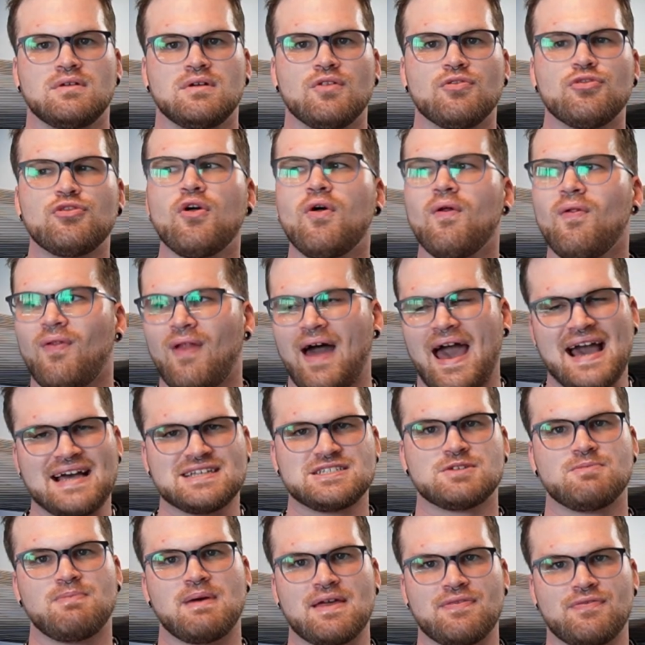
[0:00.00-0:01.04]
The
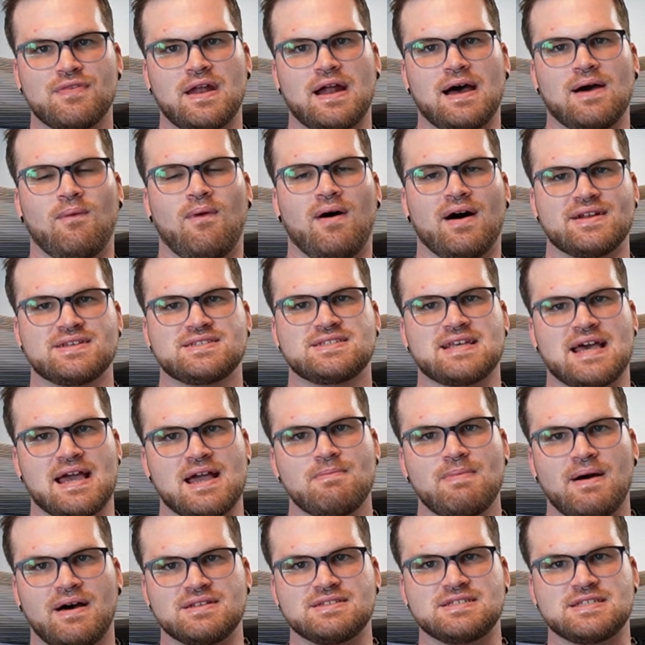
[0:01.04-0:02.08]
last bit that I want to say
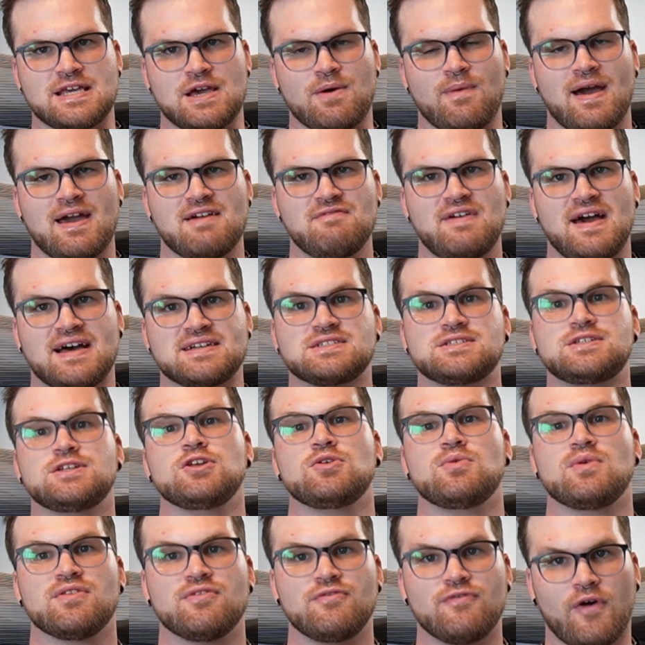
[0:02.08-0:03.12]
about Z-Wave has to do
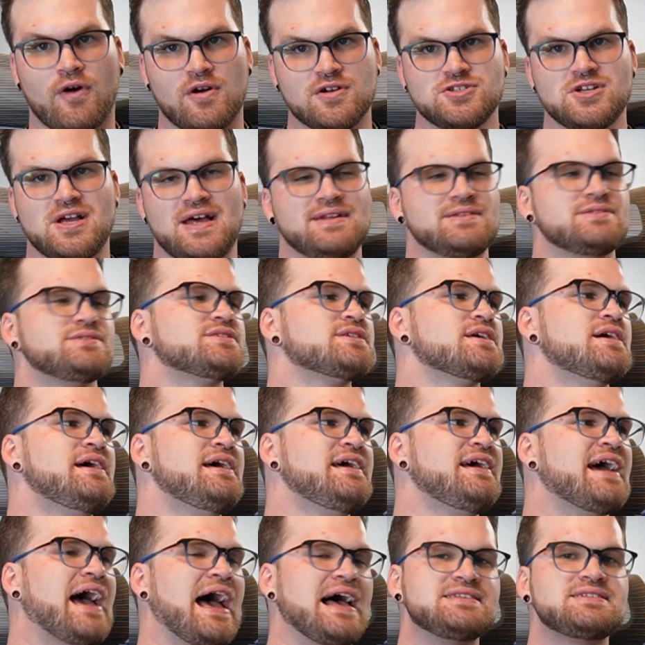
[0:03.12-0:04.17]
with versions.
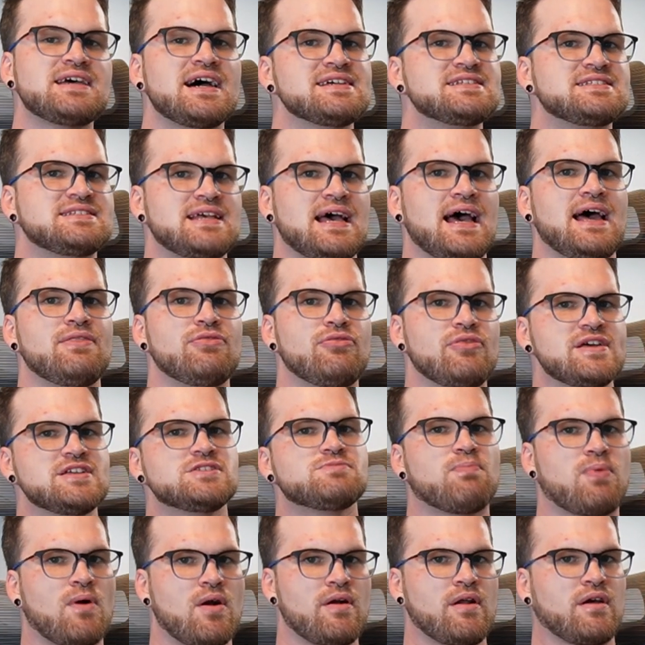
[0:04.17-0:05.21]
As I said, these
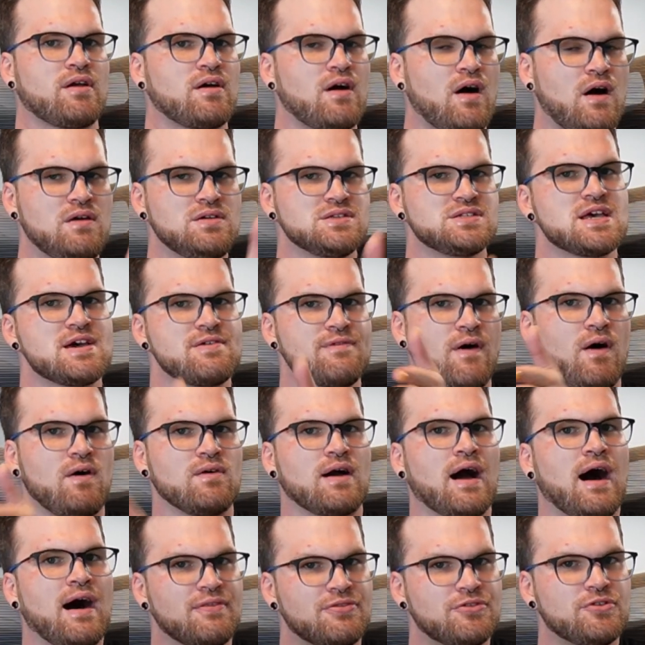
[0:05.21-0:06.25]
protocols have all
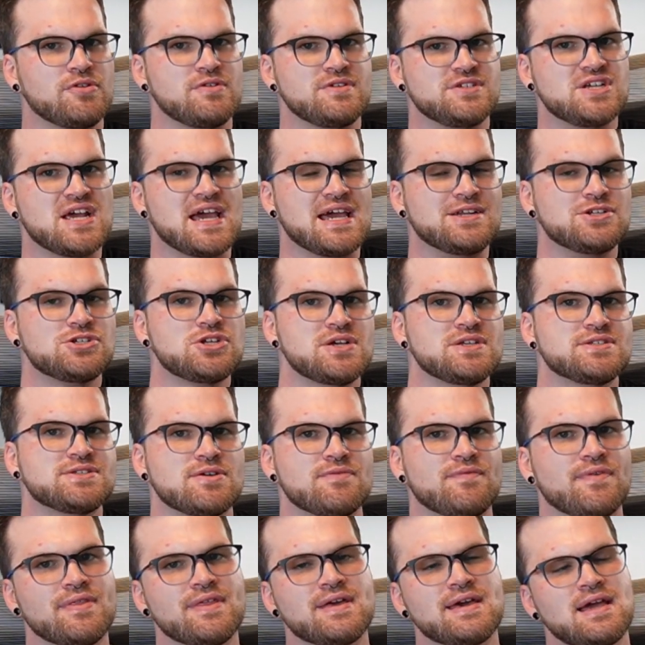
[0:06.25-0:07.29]
gone through changes
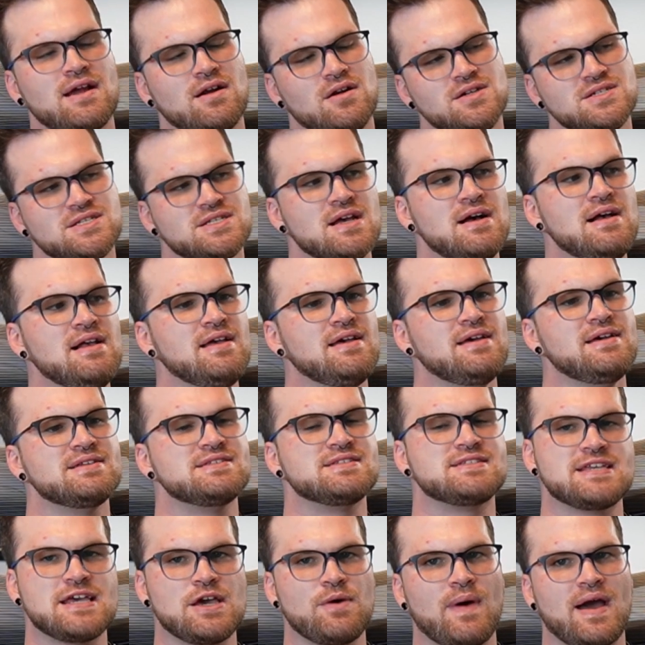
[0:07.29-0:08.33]
over the years.
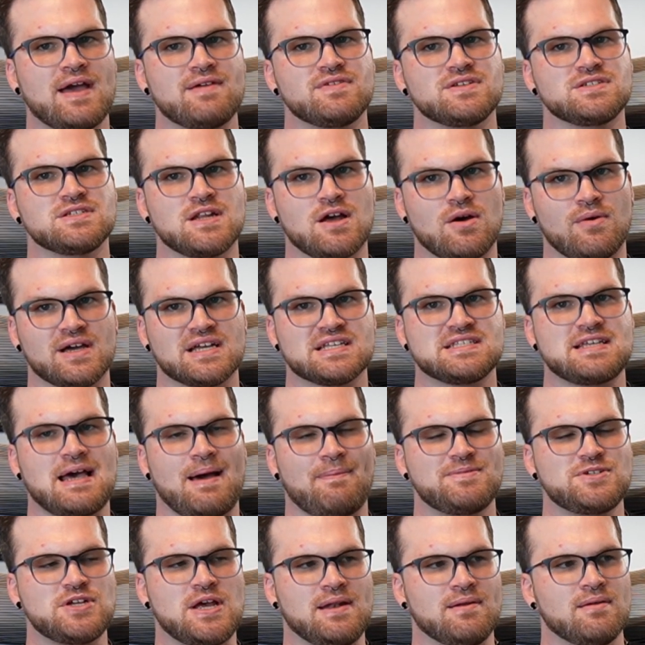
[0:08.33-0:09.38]
Z-Wave is no
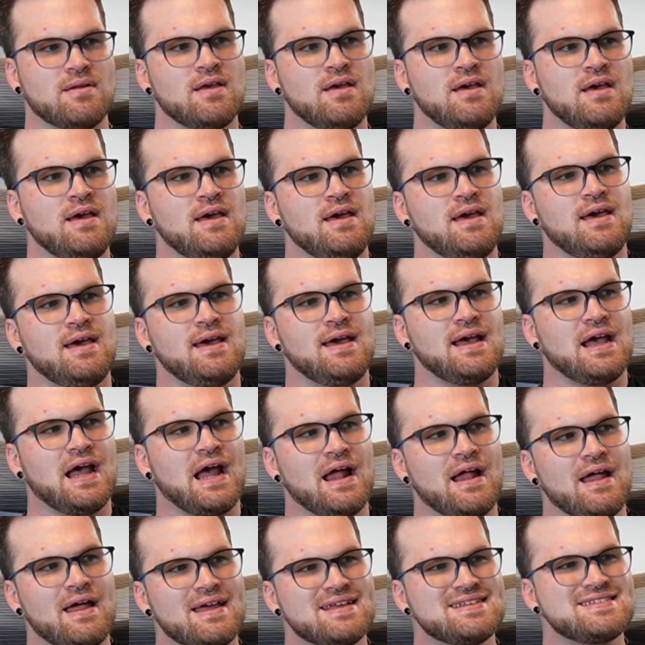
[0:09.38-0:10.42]
exception.
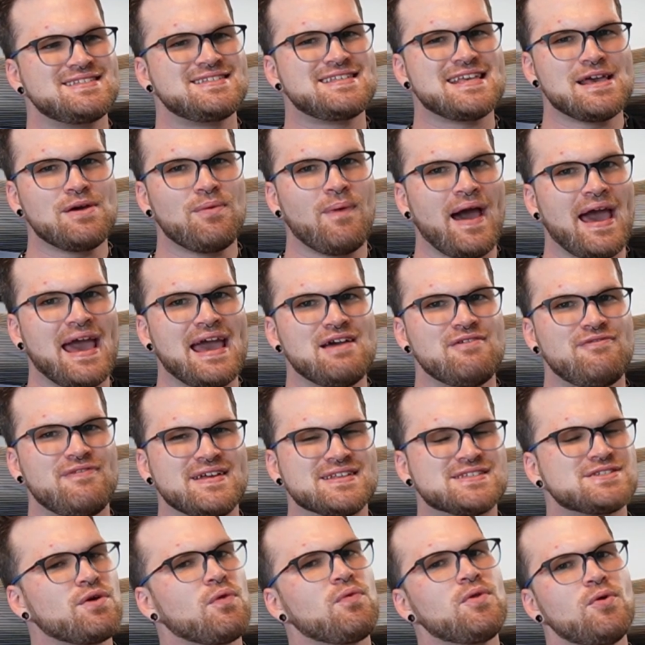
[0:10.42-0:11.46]
Z-Wave,
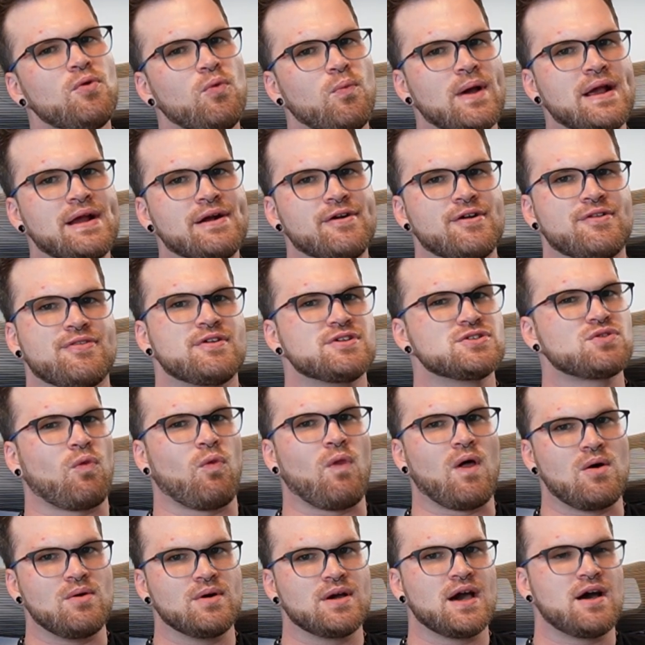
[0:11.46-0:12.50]
it's a little weird. There's
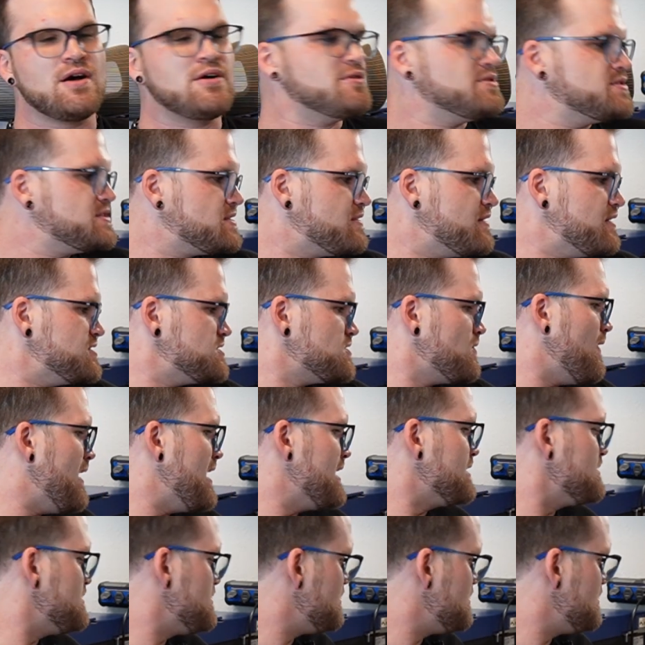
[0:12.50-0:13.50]
logos. There's like,